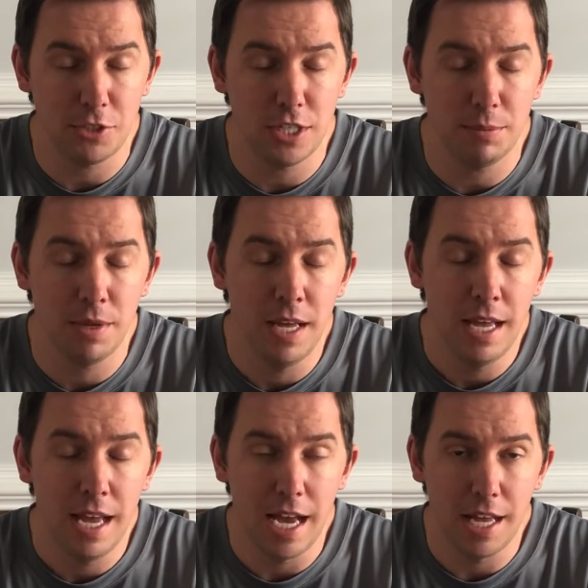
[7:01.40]
chip.
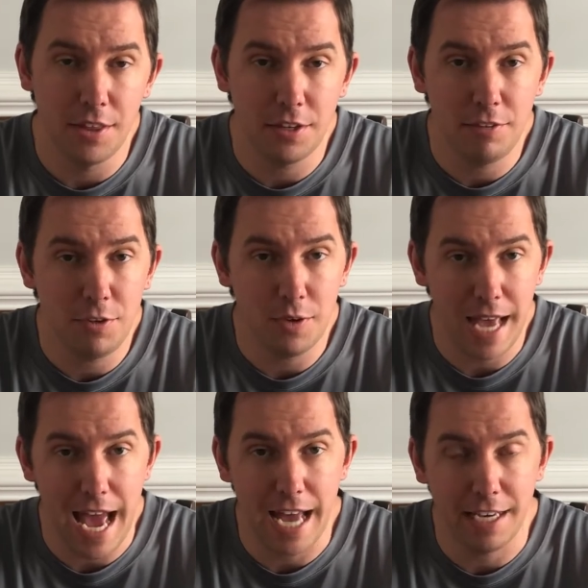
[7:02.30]
They'll give you a
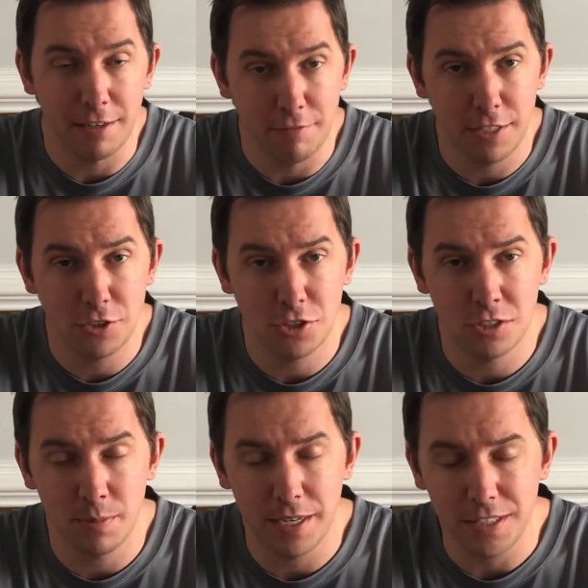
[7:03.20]
hat and a
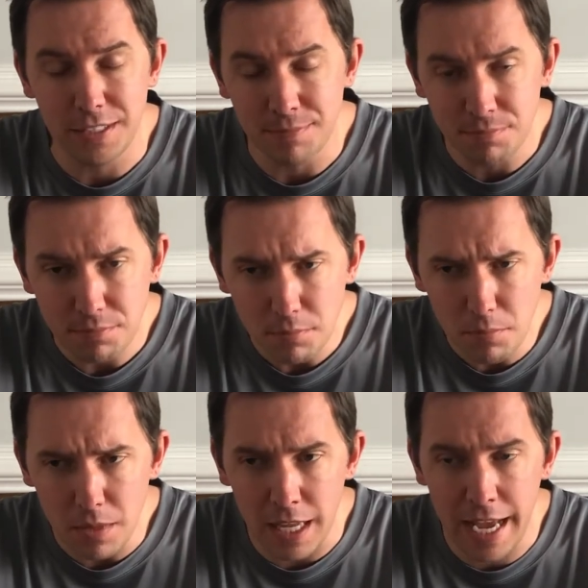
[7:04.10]
finisher's medal.
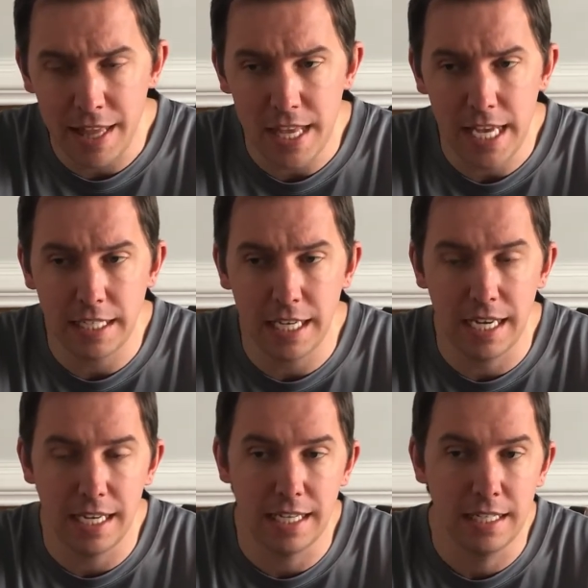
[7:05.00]
And then
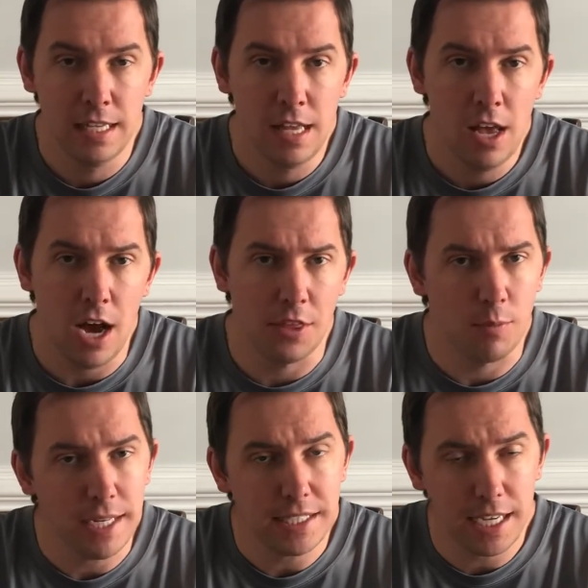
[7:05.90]
on the
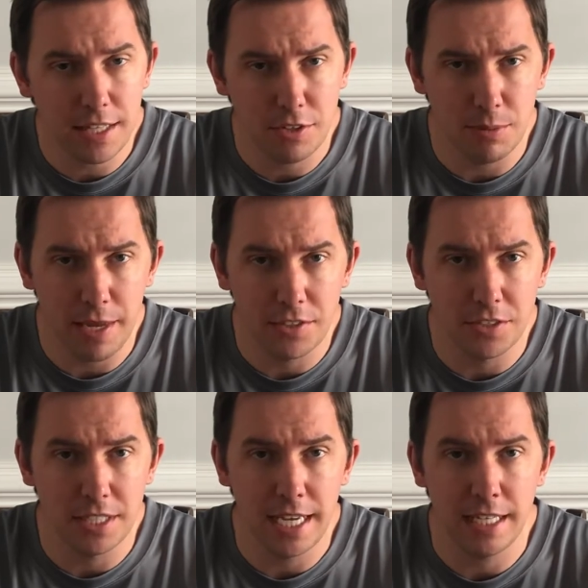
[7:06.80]
right side, there's a medical
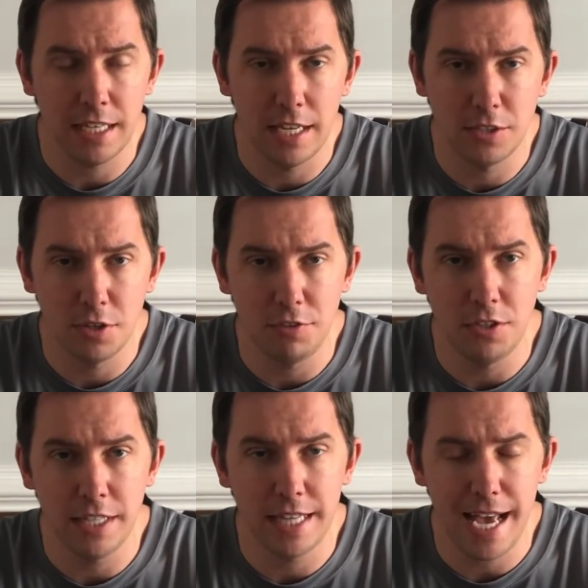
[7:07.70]
tent. So if you
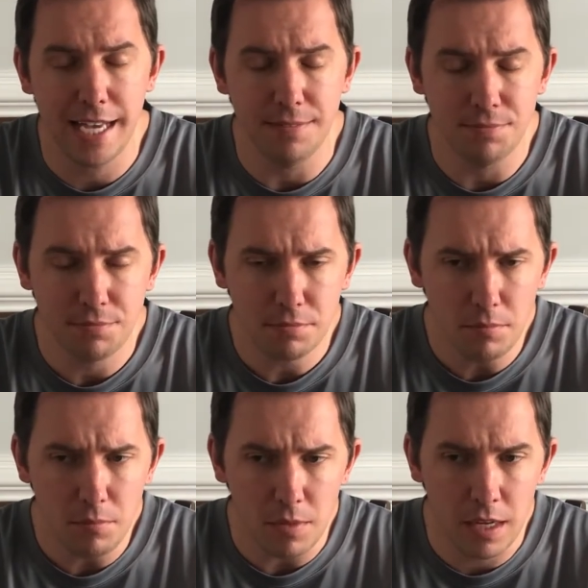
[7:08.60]
need that,
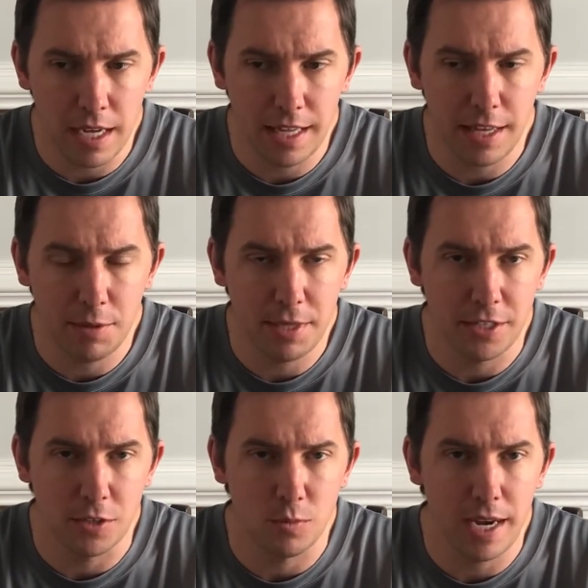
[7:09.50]
that'll be on
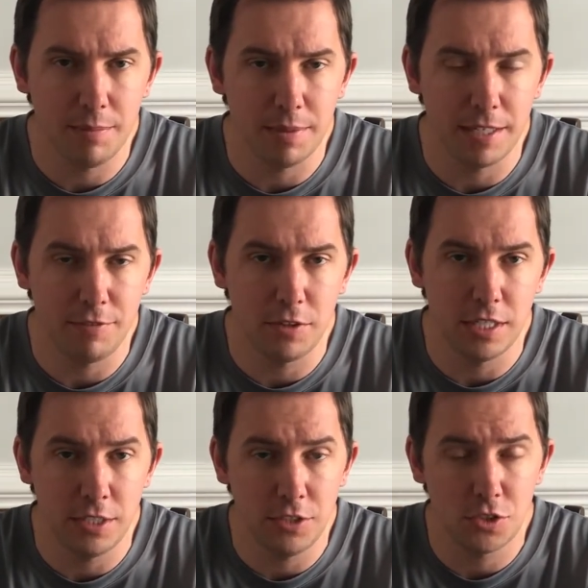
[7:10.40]
your right. But if you
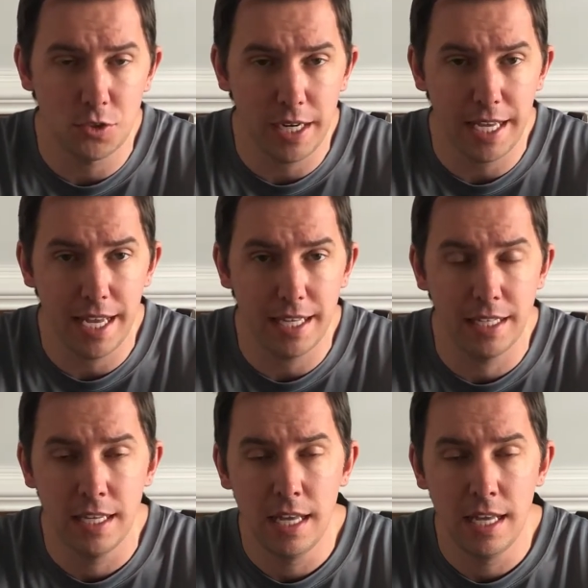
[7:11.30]
continue straight ahead,